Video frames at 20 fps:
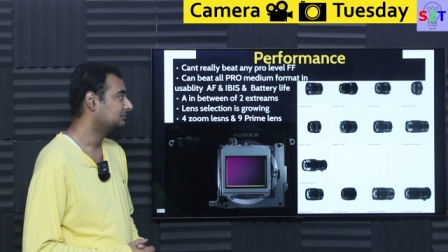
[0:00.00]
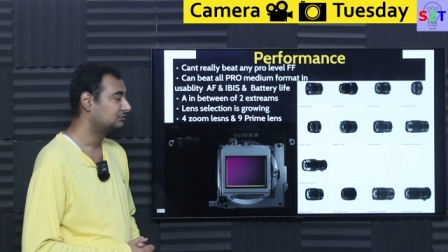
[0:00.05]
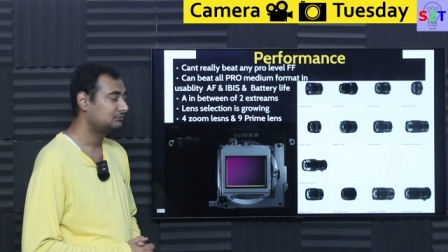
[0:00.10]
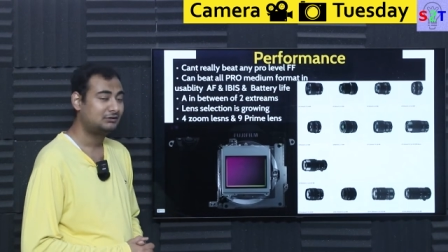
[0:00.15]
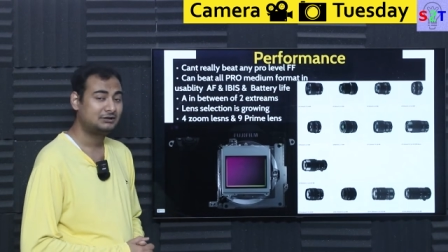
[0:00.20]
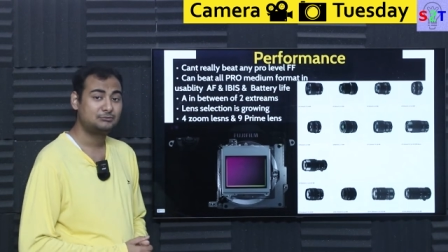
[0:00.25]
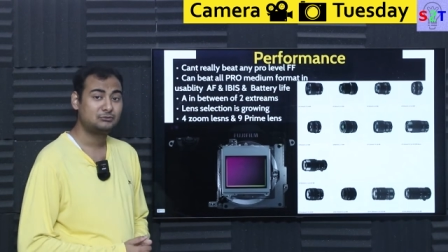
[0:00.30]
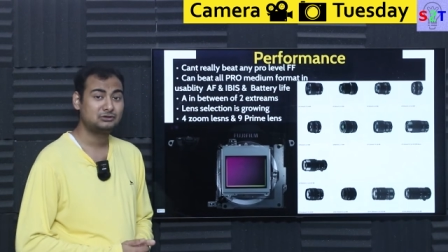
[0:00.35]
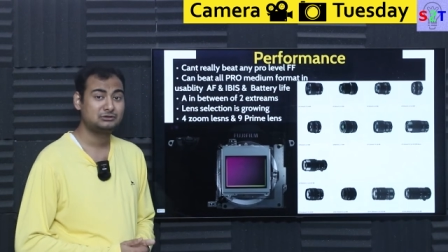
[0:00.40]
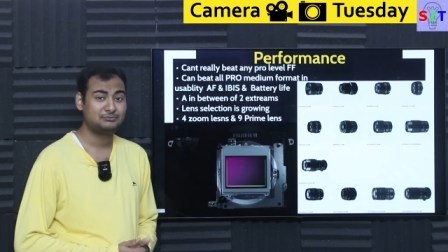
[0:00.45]
So
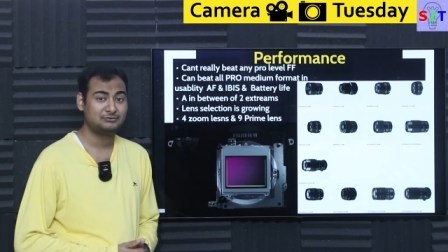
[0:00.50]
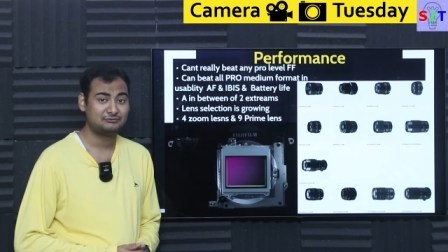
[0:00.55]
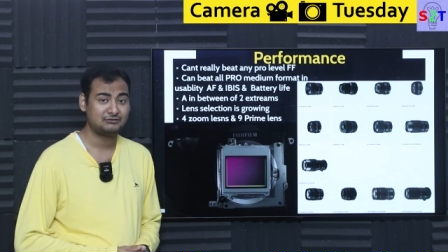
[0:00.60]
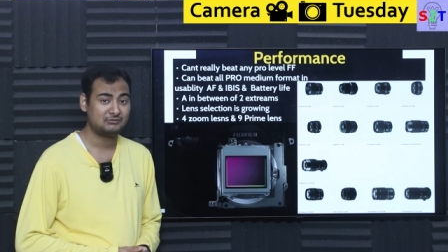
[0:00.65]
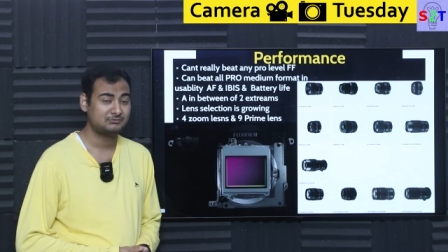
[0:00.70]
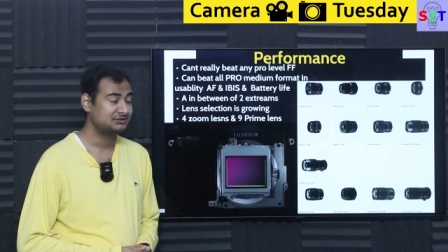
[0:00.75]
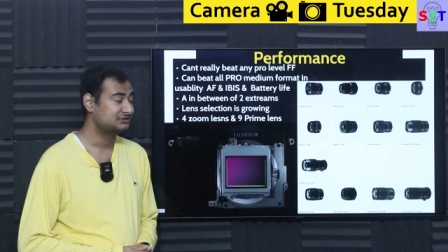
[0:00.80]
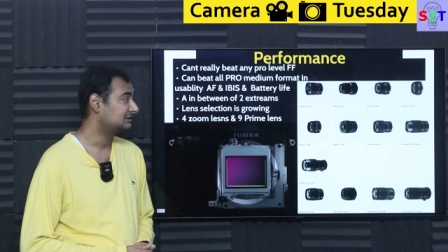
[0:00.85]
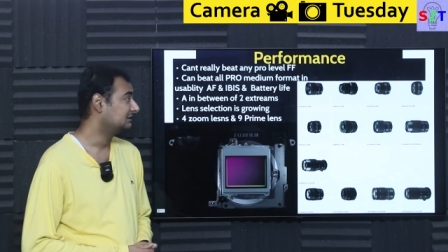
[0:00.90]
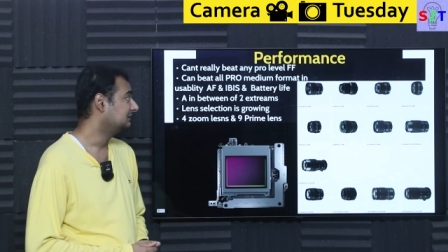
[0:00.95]
what about the
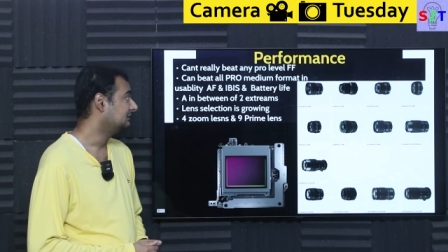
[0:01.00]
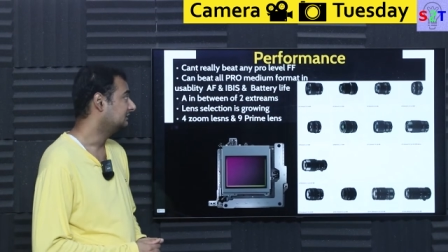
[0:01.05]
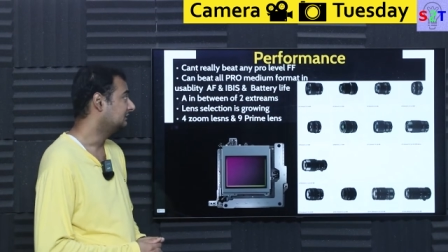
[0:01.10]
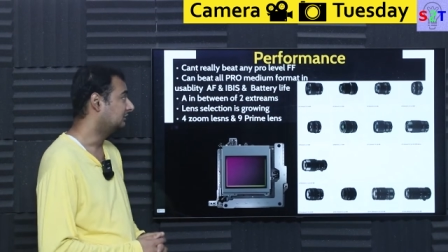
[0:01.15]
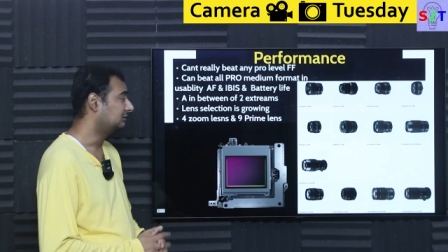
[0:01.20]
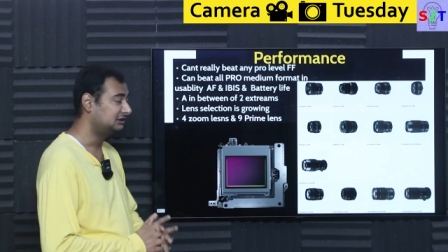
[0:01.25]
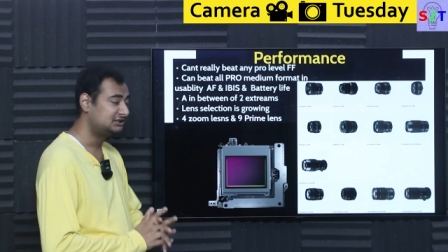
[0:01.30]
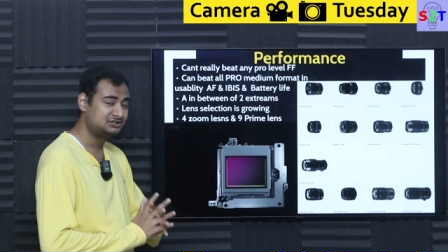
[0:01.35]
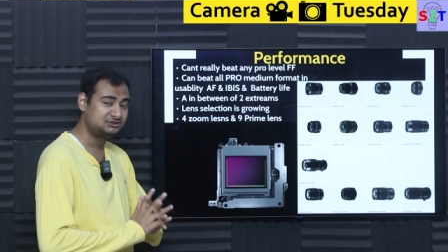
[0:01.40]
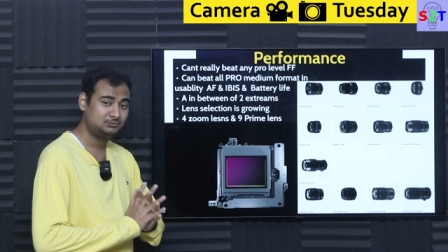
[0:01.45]
performance?
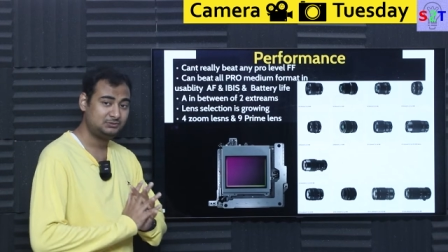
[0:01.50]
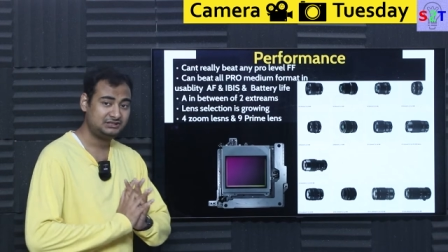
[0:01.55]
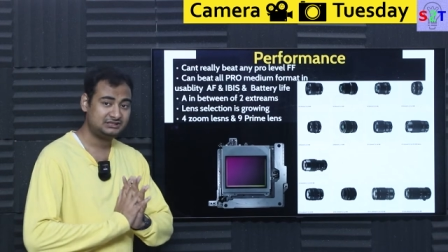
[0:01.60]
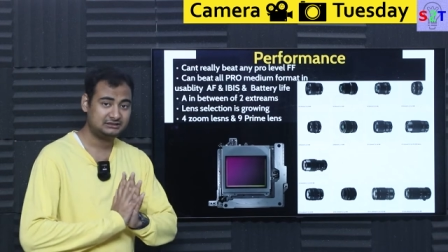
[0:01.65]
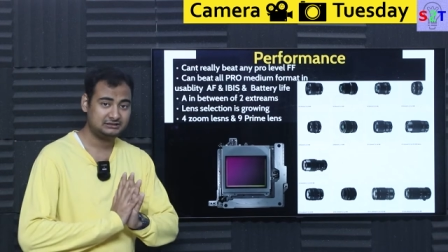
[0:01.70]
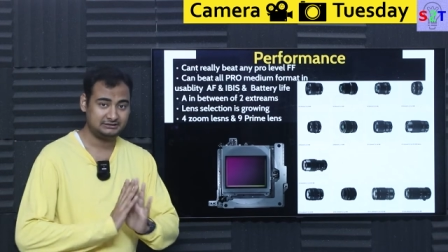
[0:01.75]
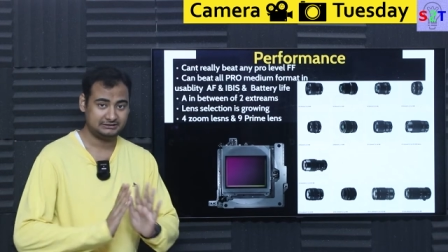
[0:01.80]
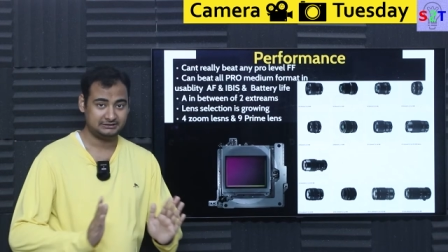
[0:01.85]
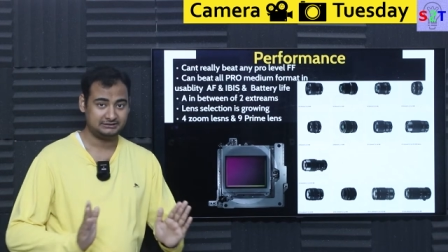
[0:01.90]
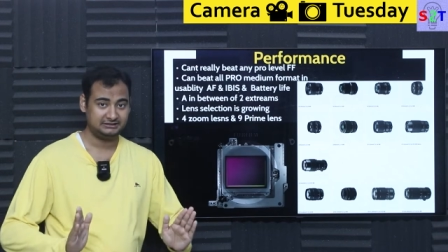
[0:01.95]
Now let's be
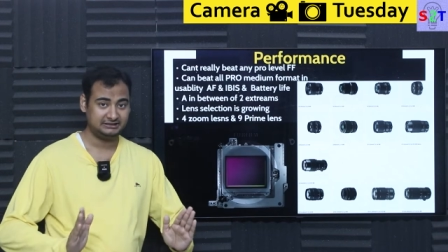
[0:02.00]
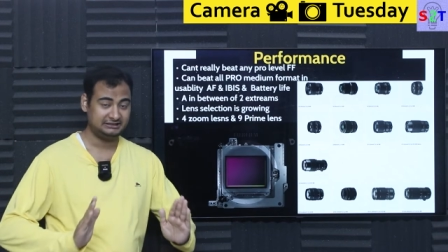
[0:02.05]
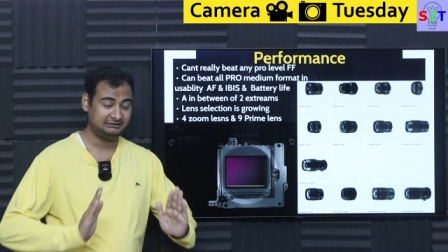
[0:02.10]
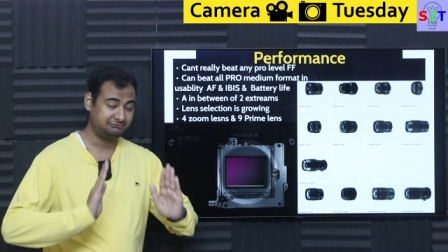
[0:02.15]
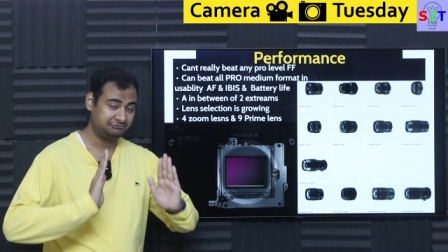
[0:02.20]
clear.